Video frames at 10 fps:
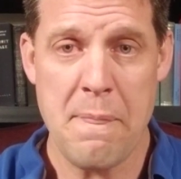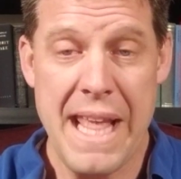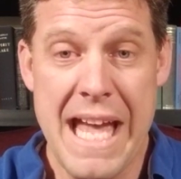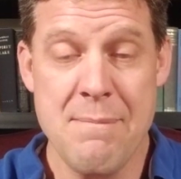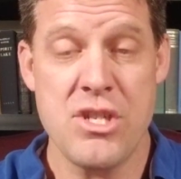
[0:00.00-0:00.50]

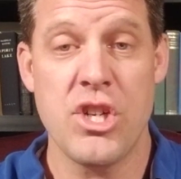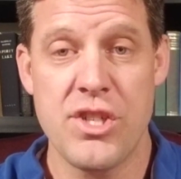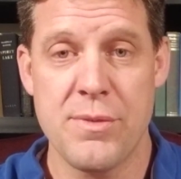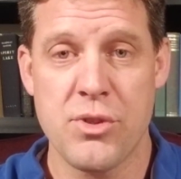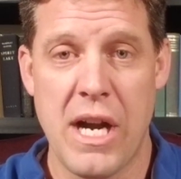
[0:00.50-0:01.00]
And be sure to
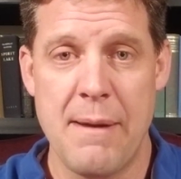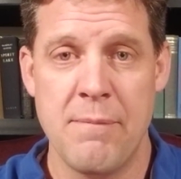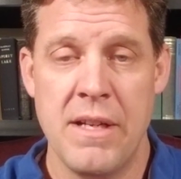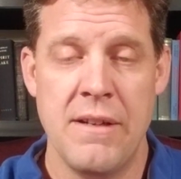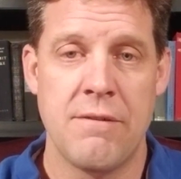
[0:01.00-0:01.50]
subscribe
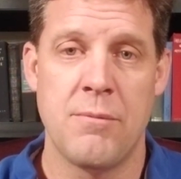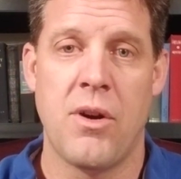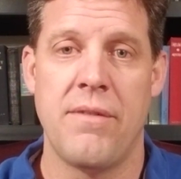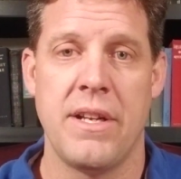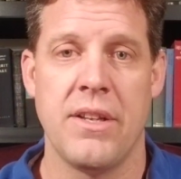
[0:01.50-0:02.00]
for more
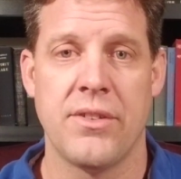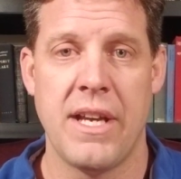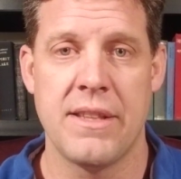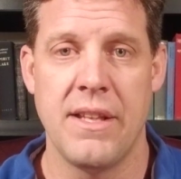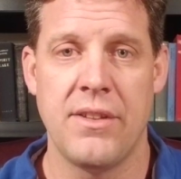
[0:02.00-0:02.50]
videos
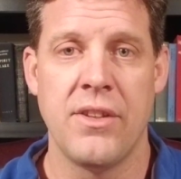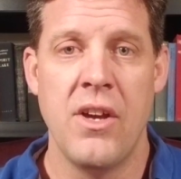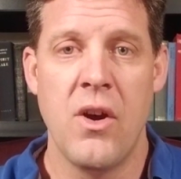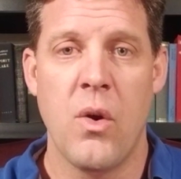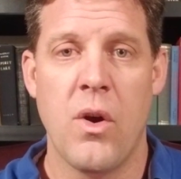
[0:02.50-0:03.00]
like this
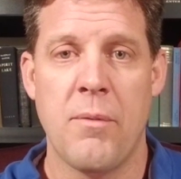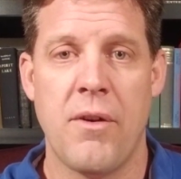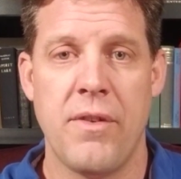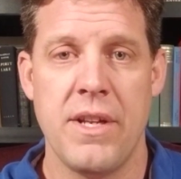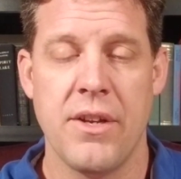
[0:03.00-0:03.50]
or more
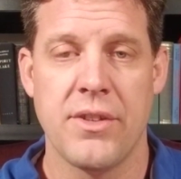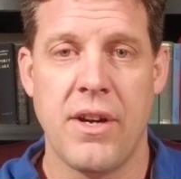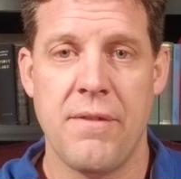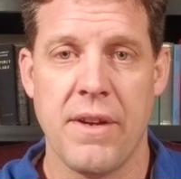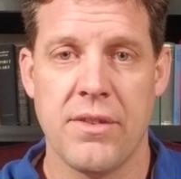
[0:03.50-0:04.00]
videos on our
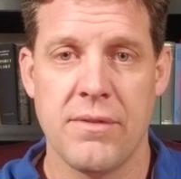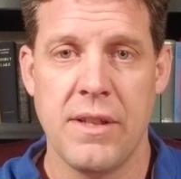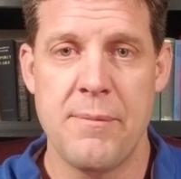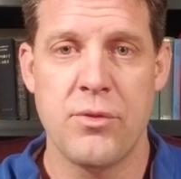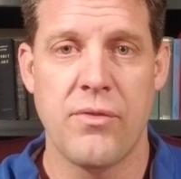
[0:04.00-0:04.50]
fix and
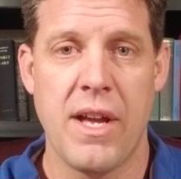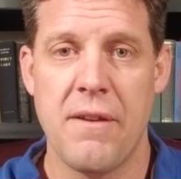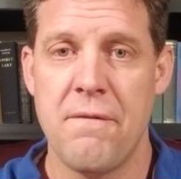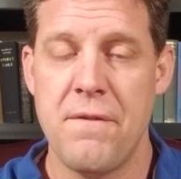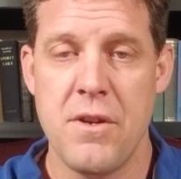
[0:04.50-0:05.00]
flips. We've got a
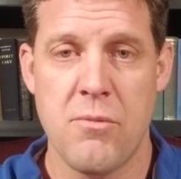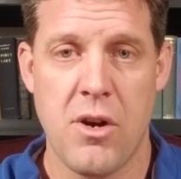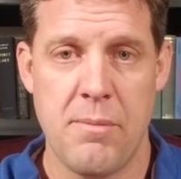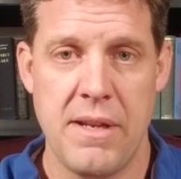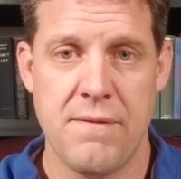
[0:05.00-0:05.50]
few more
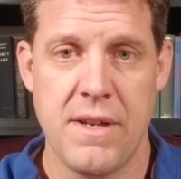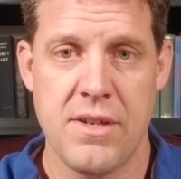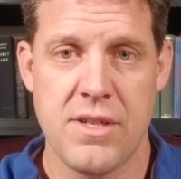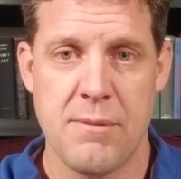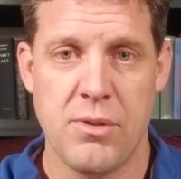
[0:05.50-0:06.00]
being
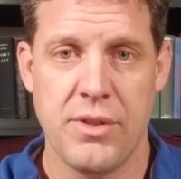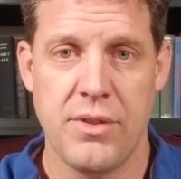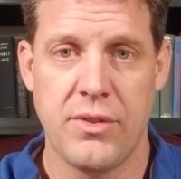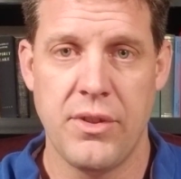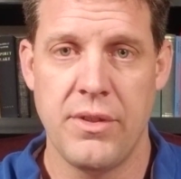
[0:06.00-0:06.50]
finished up we'll do
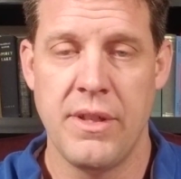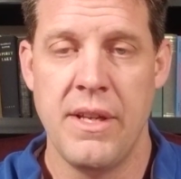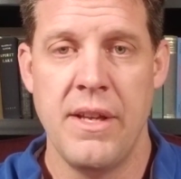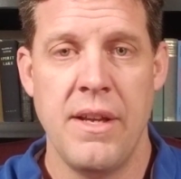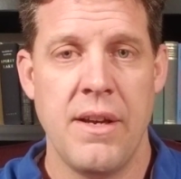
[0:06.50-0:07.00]
soon.
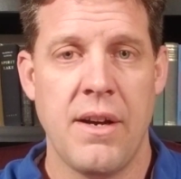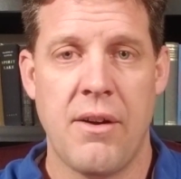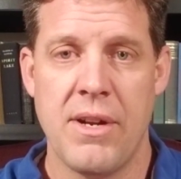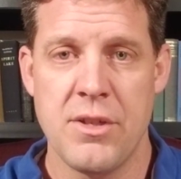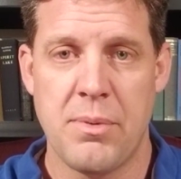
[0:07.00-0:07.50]
Our
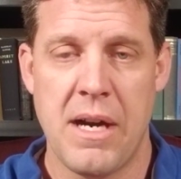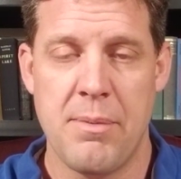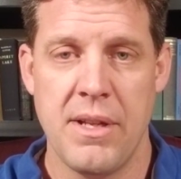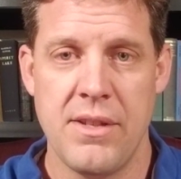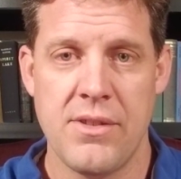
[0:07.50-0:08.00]
rental
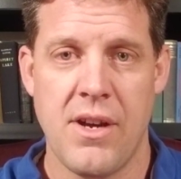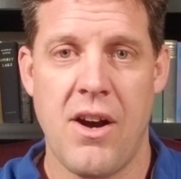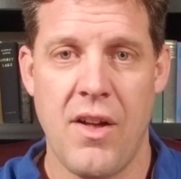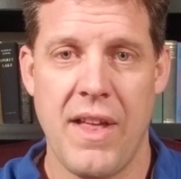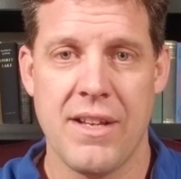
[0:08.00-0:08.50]
properties,
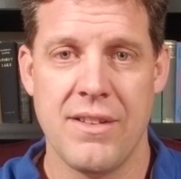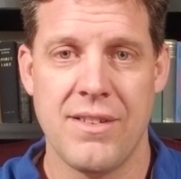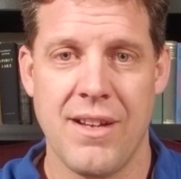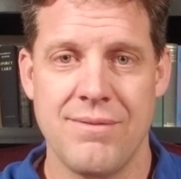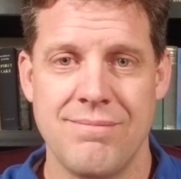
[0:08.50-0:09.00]
all that good
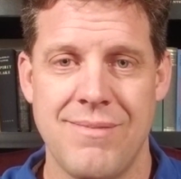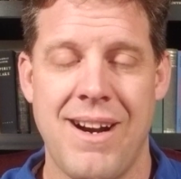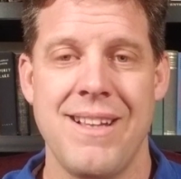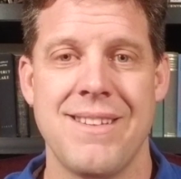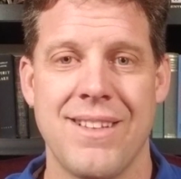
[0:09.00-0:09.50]
stuff. All
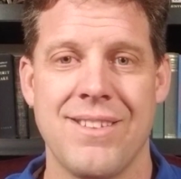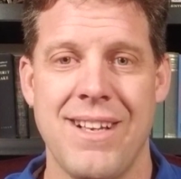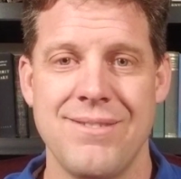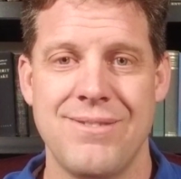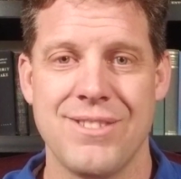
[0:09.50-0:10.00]
right, thanks a
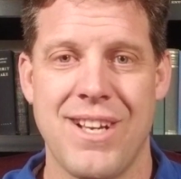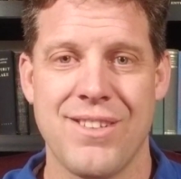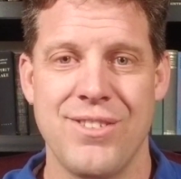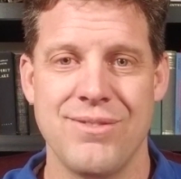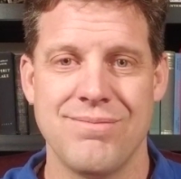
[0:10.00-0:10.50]
lot. We'll talk soon.